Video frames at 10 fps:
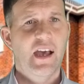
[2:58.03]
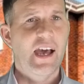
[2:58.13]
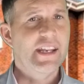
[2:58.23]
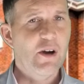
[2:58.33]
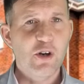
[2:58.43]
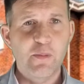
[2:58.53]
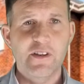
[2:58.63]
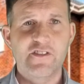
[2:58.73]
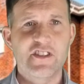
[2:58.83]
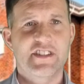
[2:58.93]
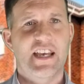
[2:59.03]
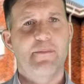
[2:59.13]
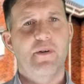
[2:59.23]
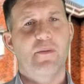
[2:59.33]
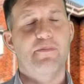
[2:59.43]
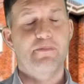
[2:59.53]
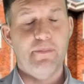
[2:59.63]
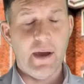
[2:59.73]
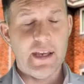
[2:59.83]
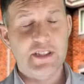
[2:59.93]
And now a couple of first time
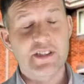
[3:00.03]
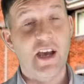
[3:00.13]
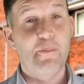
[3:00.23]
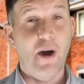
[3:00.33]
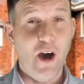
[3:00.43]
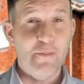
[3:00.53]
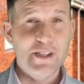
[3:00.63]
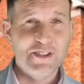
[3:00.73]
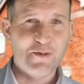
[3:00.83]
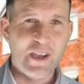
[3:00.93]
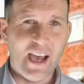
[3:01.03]
buyers apartments. We